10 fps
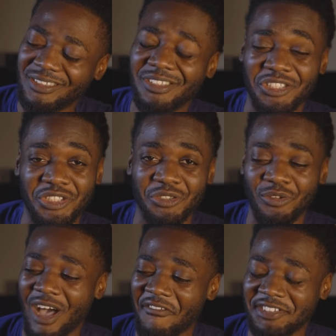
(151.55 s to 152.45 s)
Good
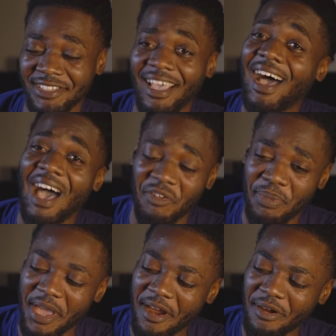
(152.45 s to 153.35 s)
shoe, obviously, I have a
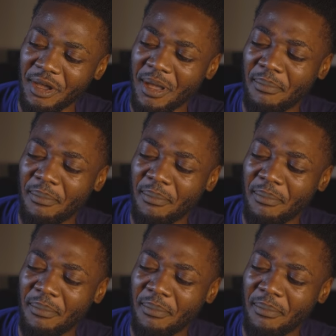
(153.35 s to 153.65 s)
pair.